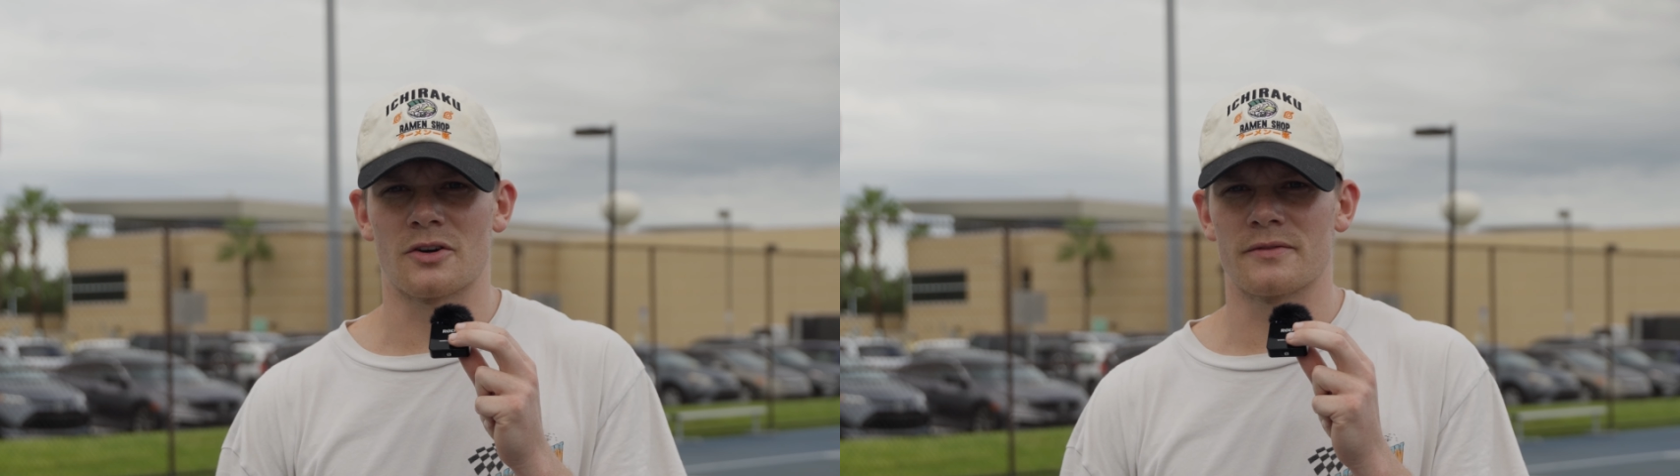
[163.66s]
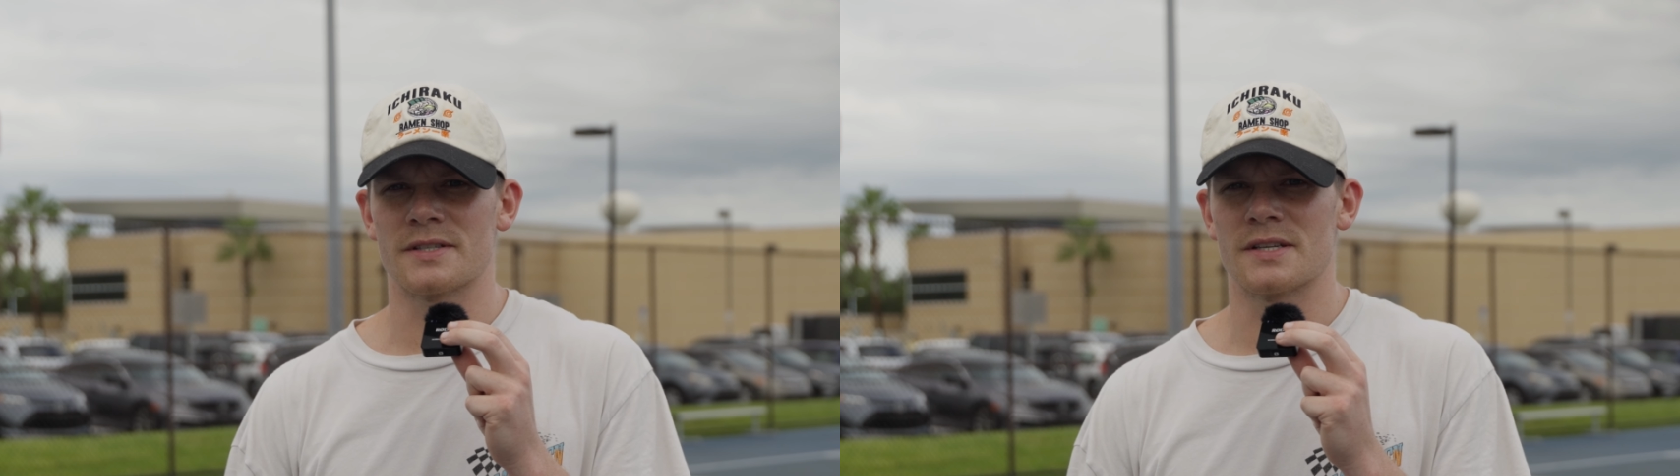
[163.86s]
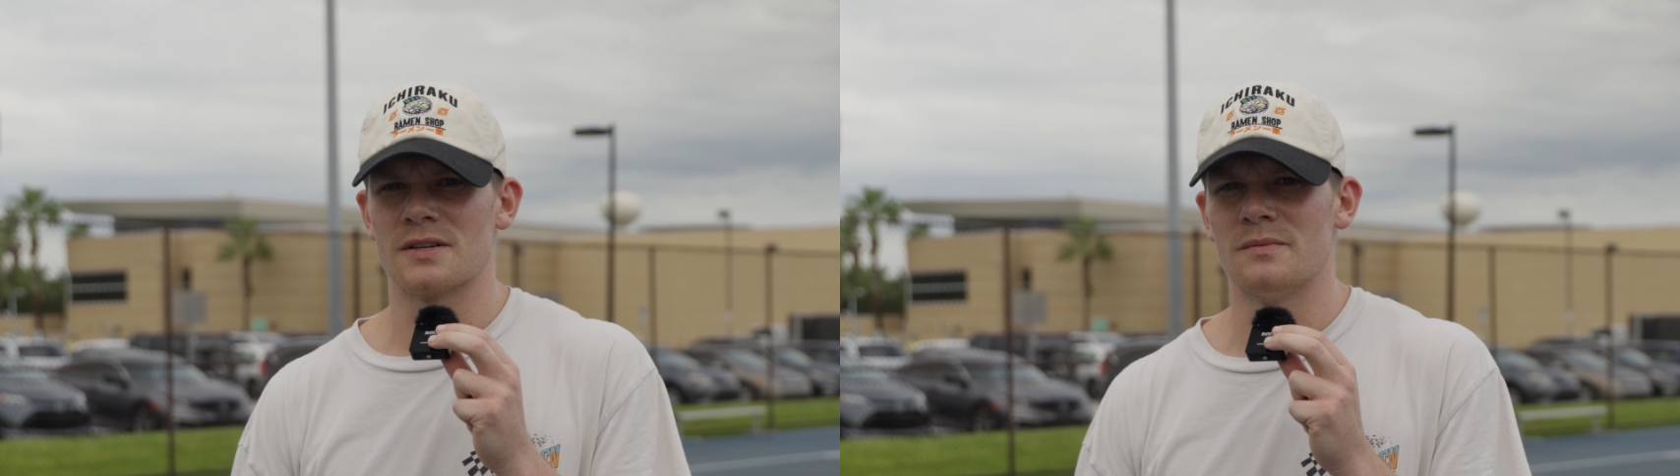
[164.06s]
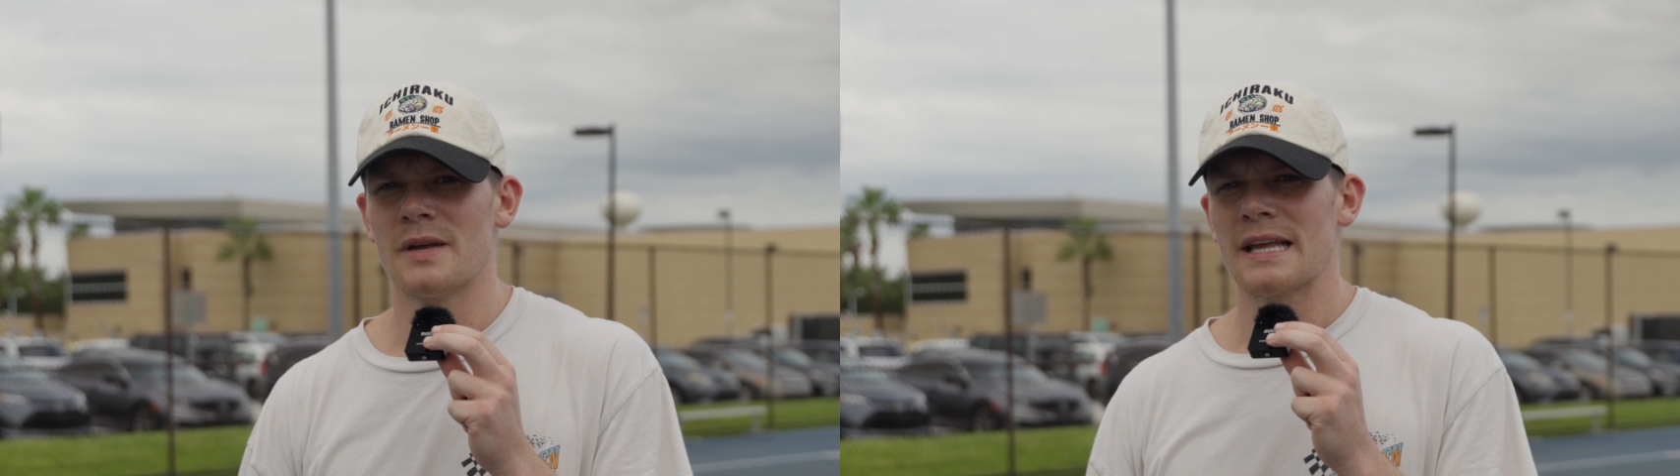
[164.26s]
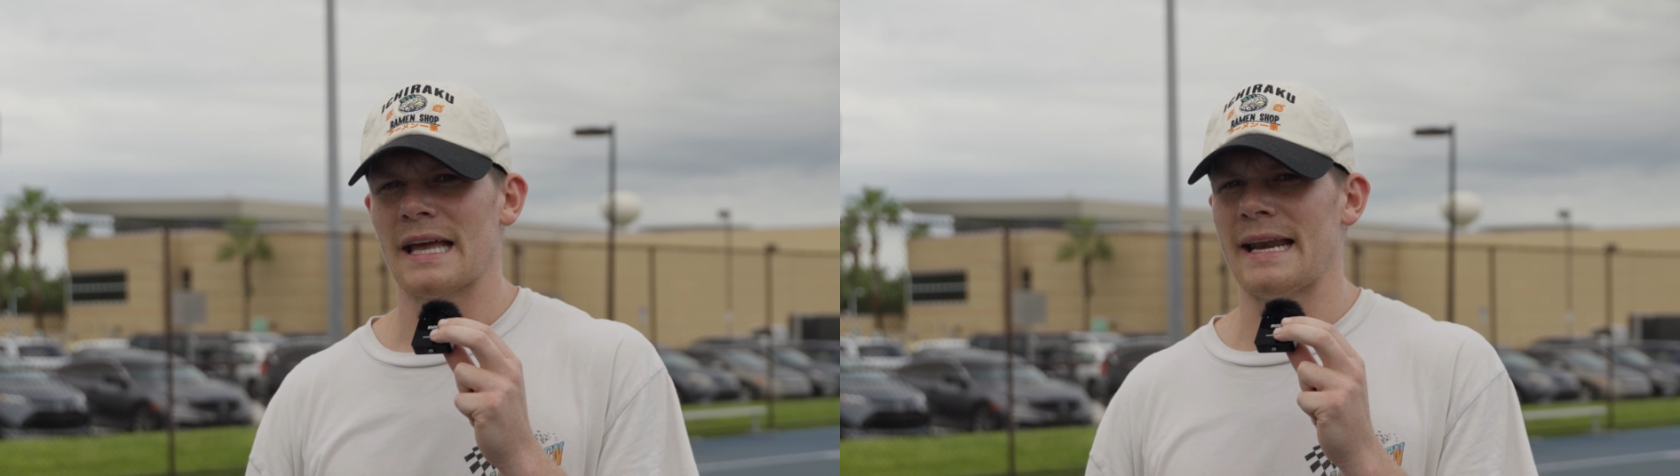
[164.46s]
nervous system
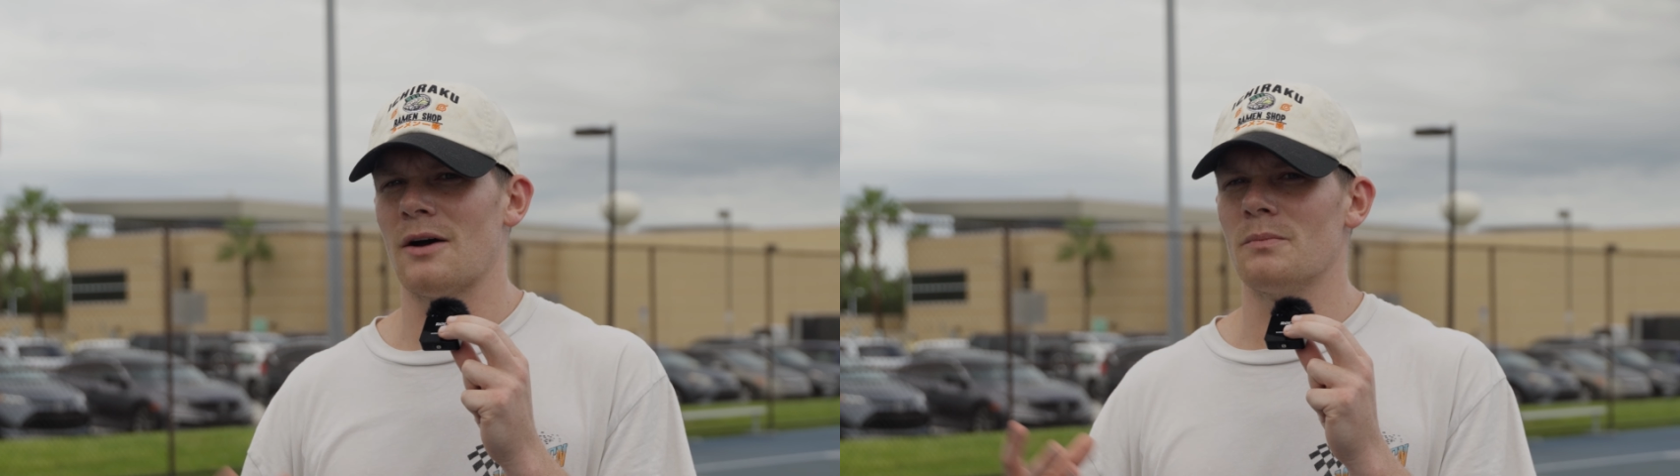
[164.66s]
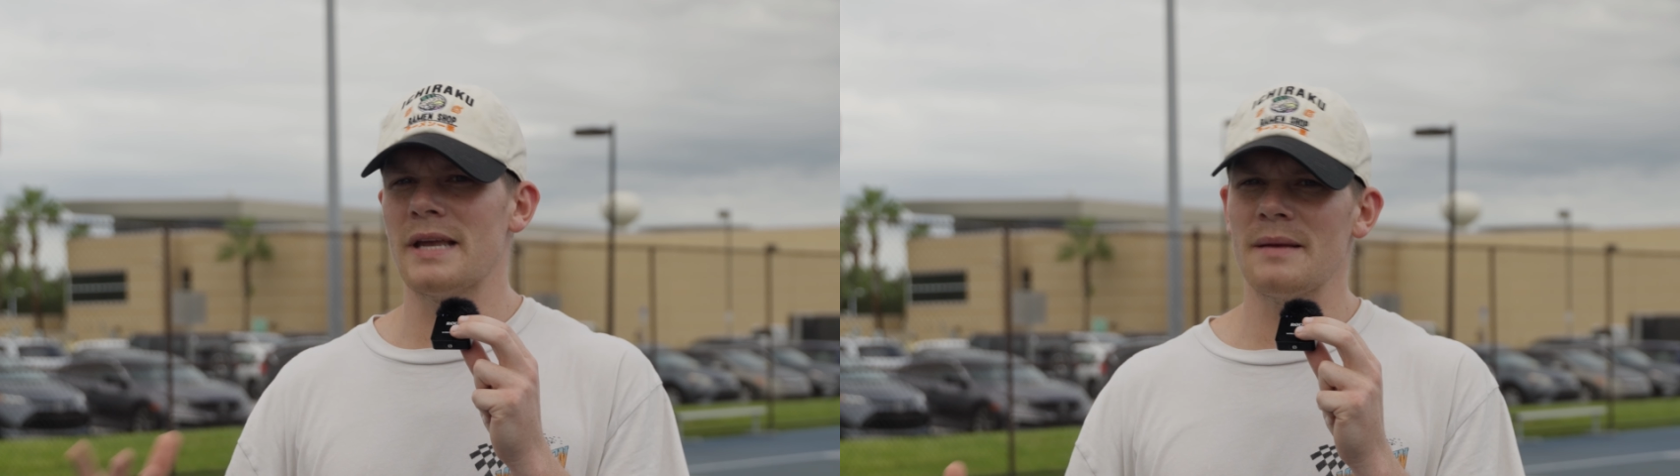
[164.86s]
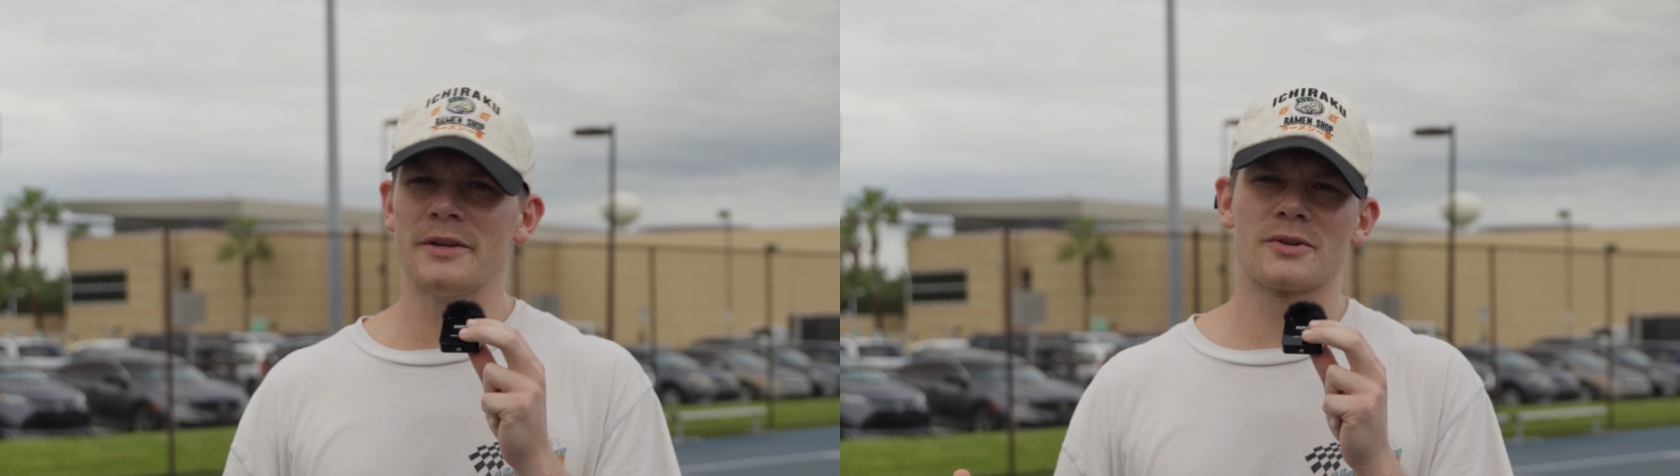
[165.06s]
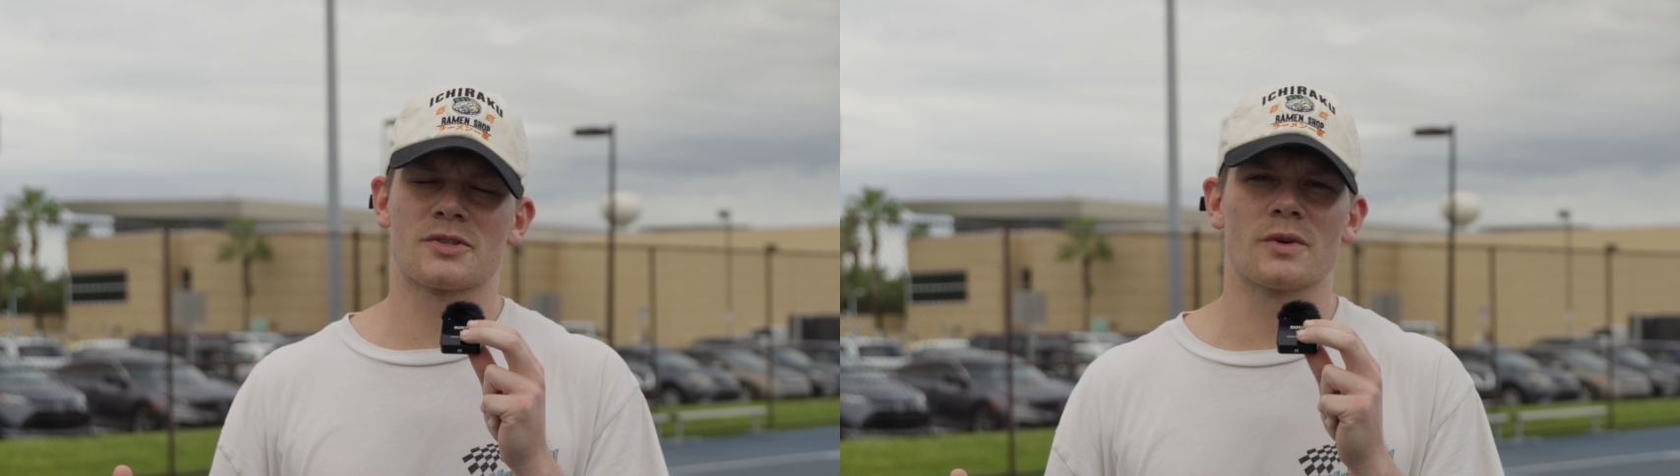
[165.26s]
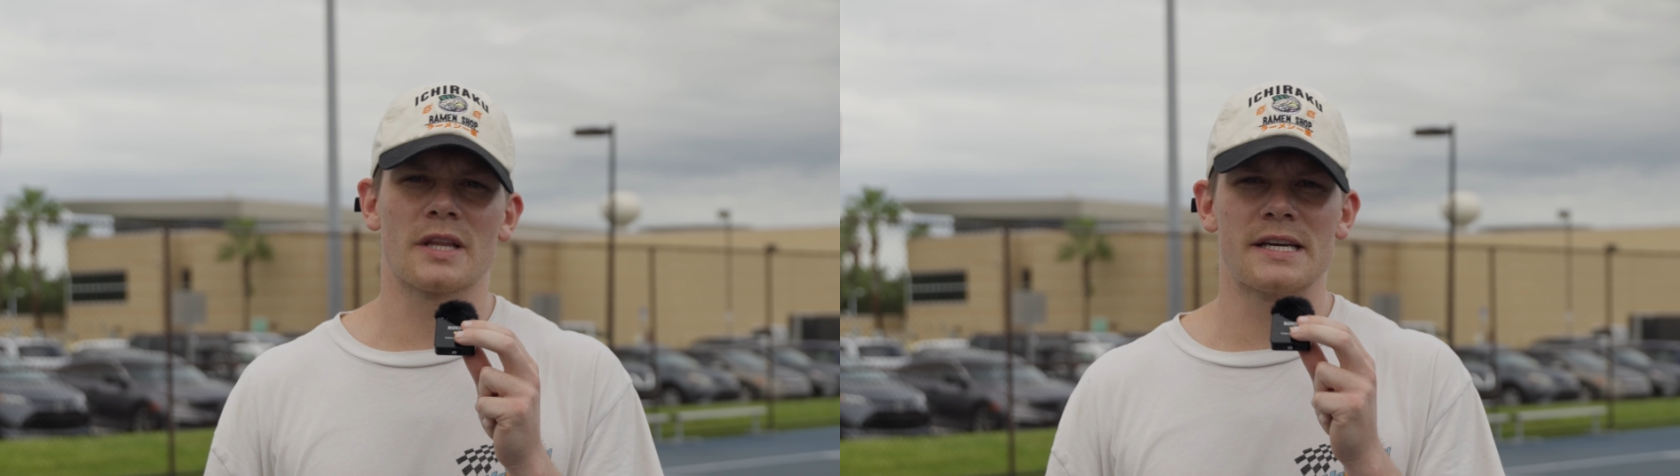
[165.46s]
and how maybe
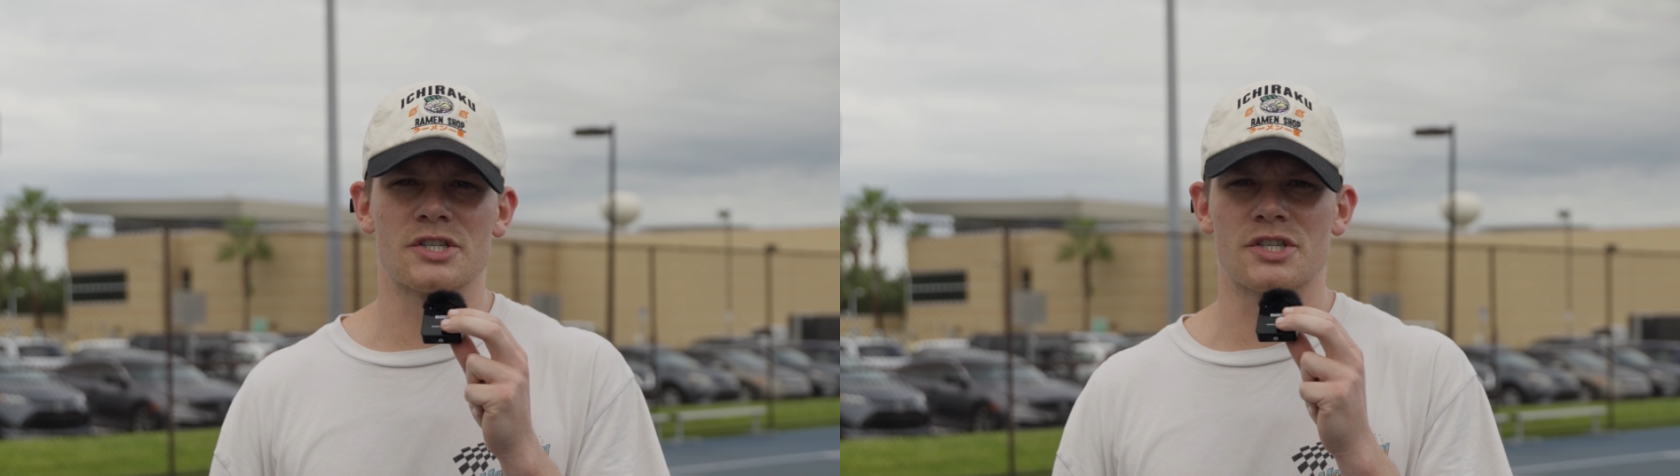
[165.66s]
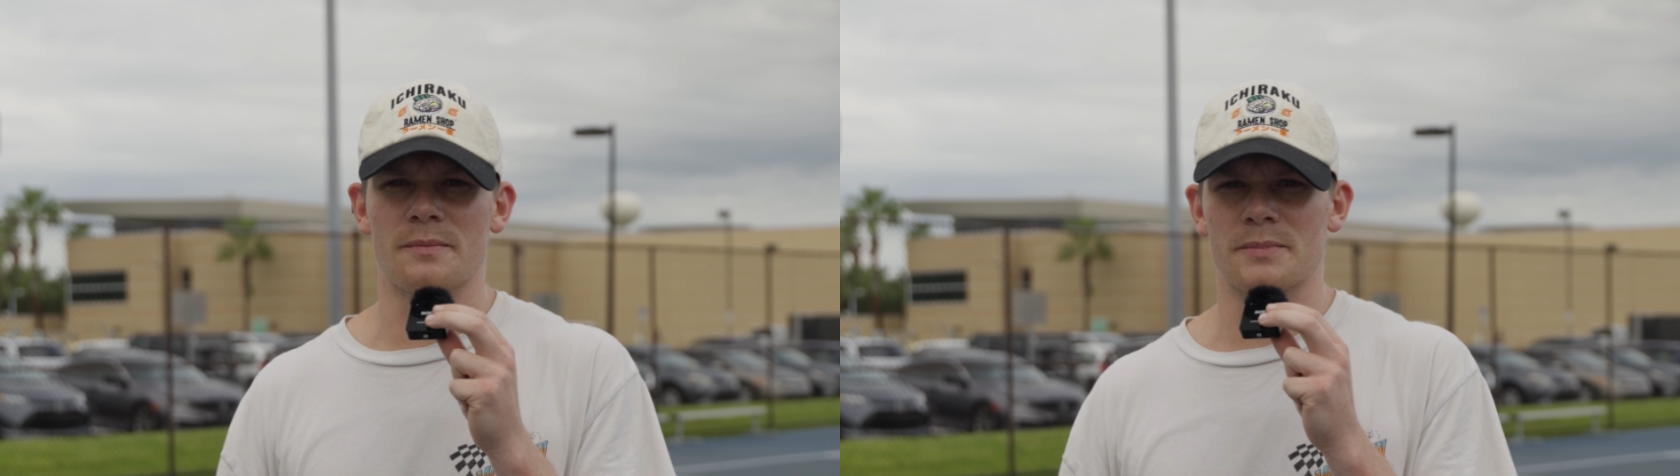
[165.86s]
there's a relationship